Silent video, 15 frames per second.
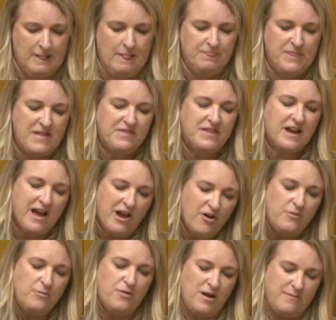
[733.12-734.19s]
That the
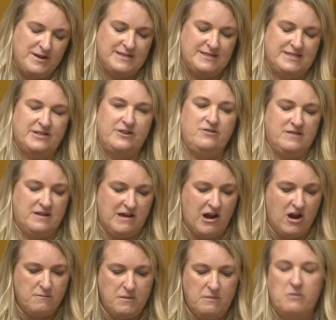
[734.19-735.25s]
current Prime Minister and the
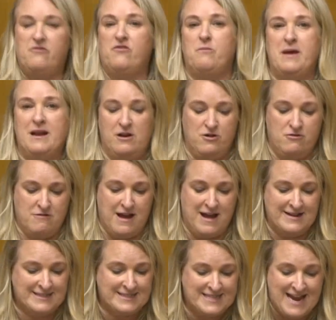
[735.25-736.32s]
current Member for Bennelong
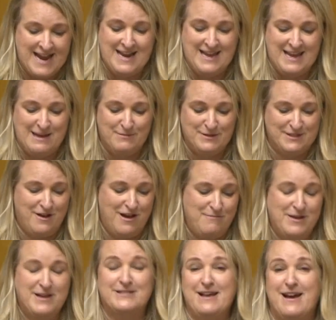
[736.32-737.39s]
aren't standing here beside
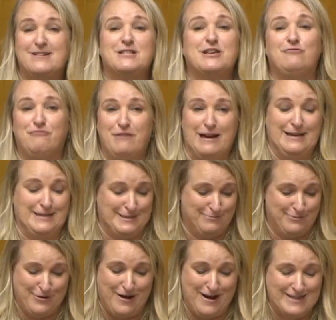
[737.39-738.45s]
me is actually really
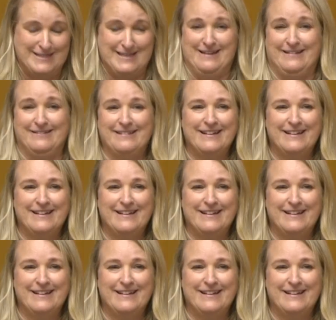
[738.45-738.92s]
surprising.